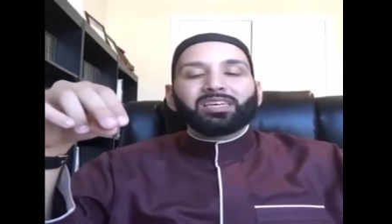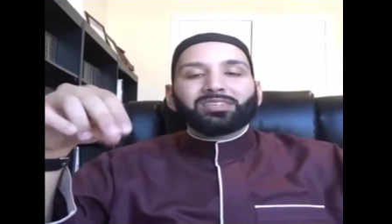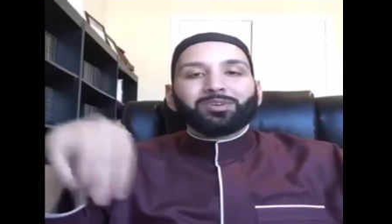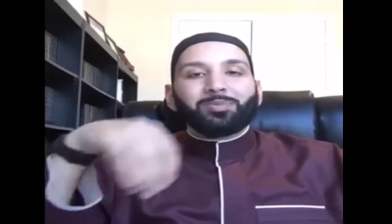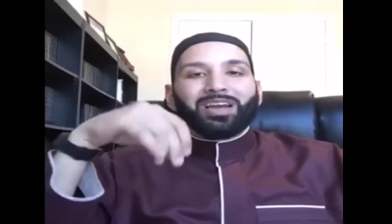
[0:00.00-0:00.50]

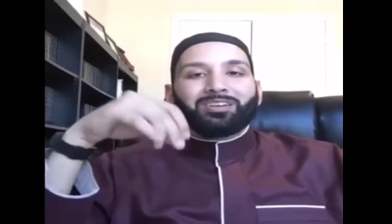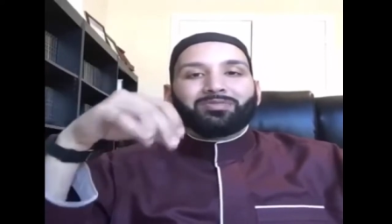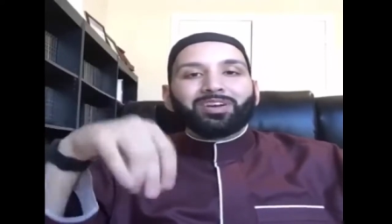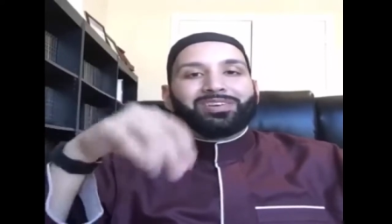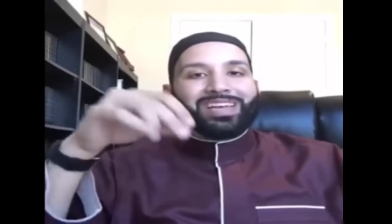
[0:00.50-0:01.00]
So, by your
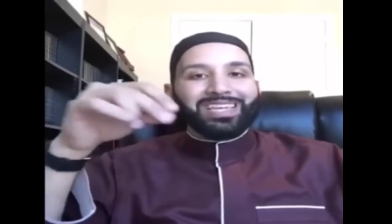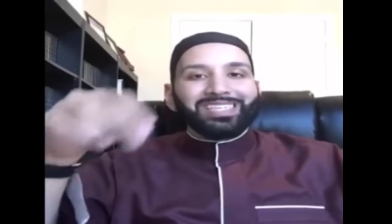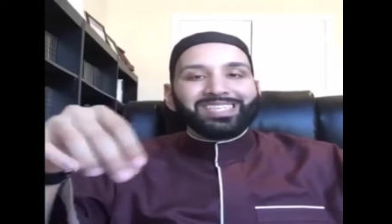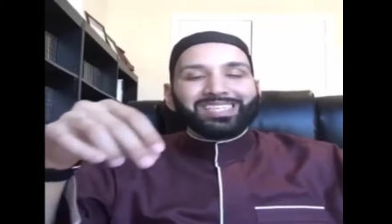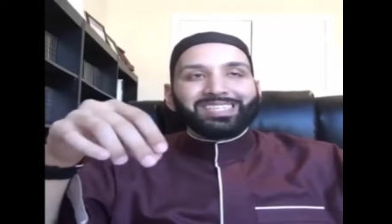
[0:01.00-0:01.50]
very
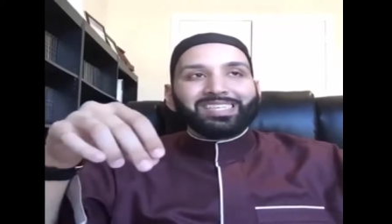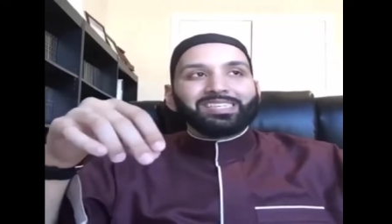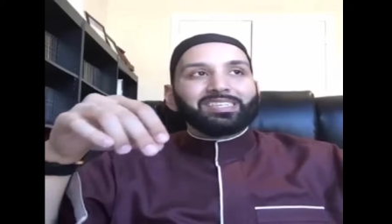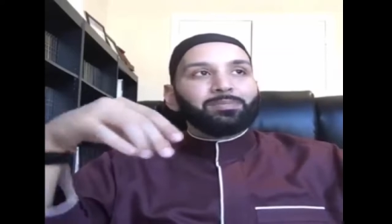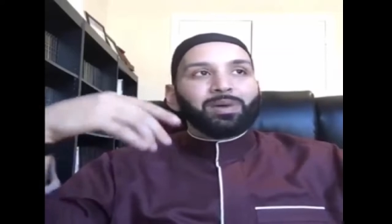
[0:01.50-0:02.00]

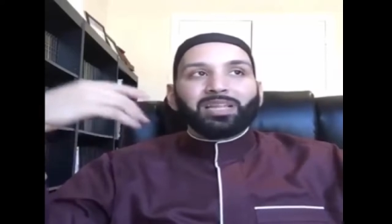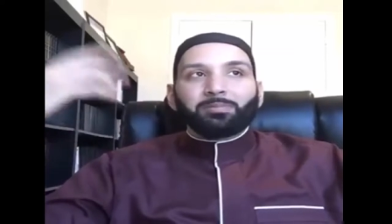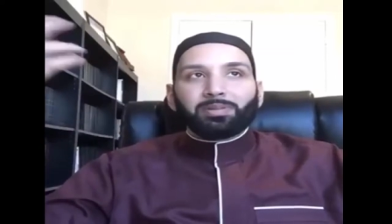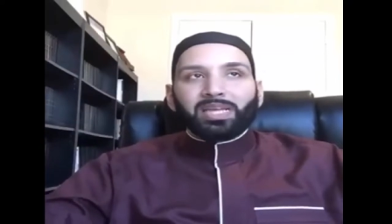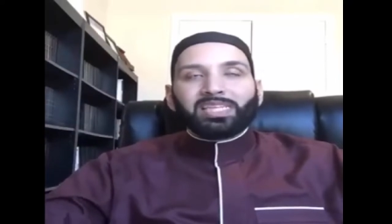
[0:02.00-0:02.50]
existence and by the
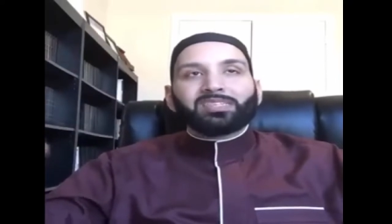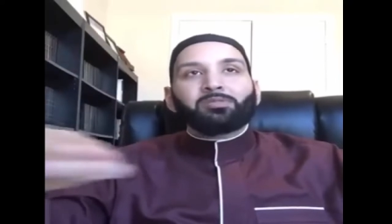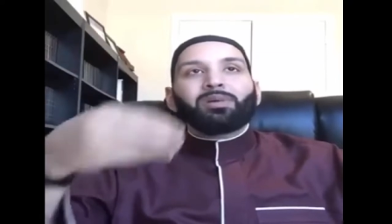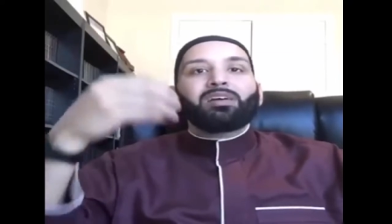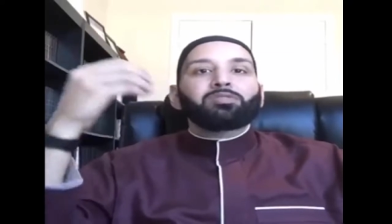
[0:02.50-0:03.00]
plants
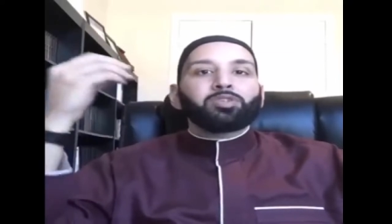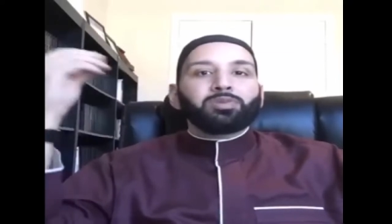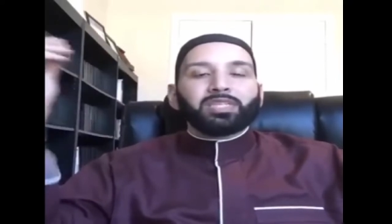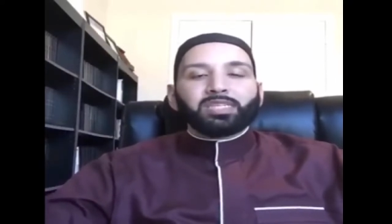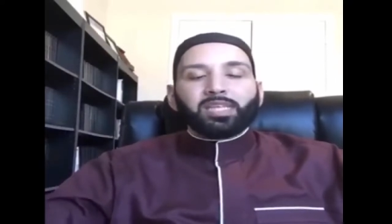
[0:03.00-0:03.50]
around
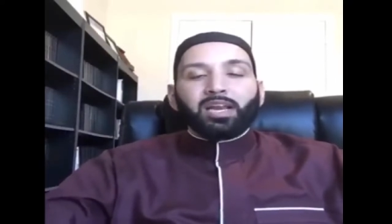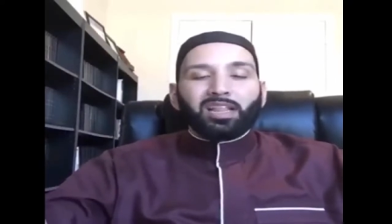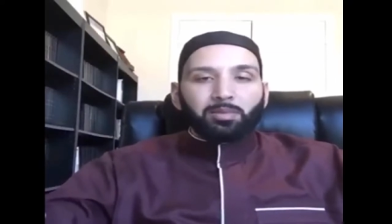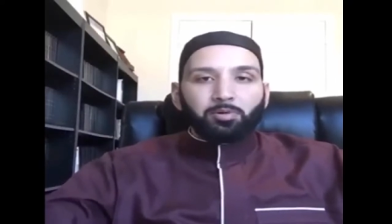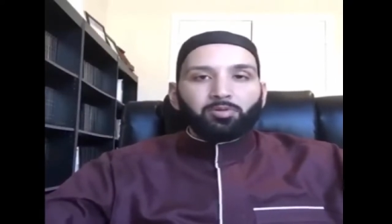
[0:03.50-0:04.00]
you and the sun
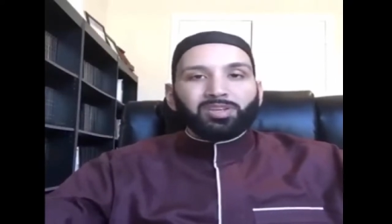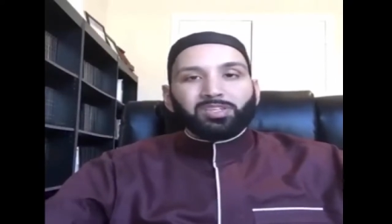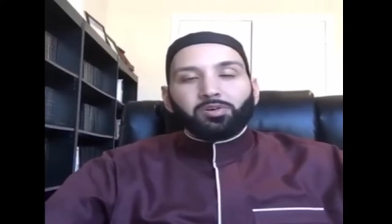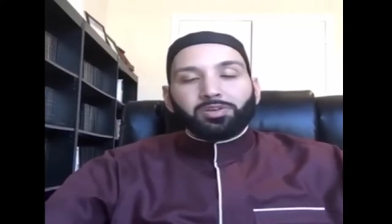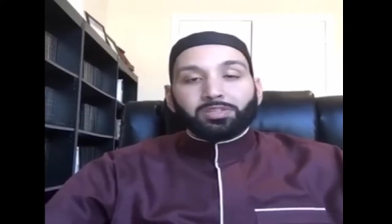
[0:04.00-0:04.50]
and the moon and
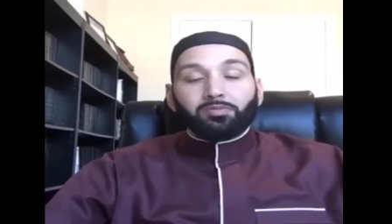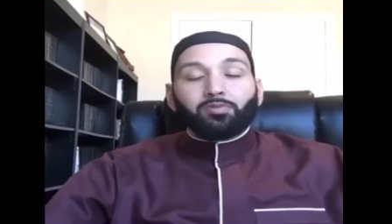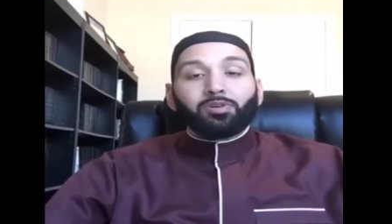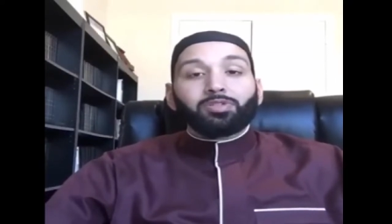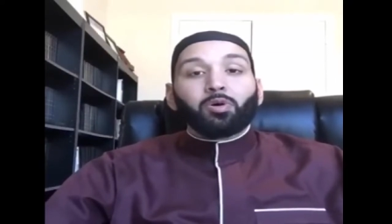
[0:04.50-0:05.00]
so on and so
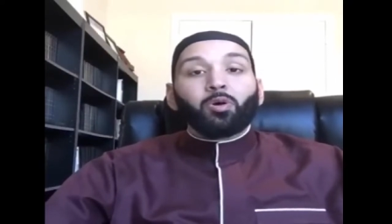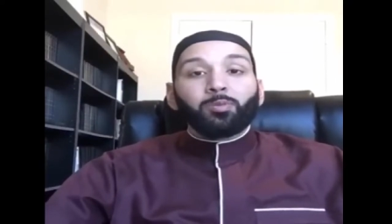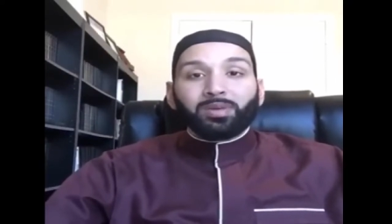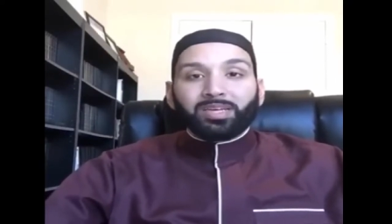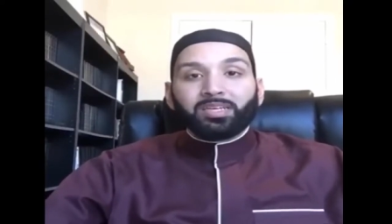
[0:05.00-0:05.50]
forth, the
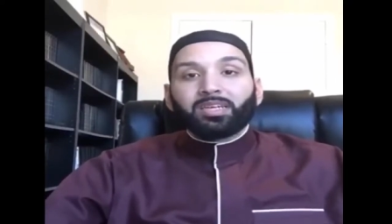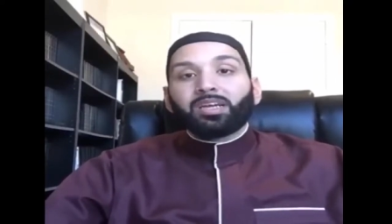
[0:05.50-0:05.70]
orbit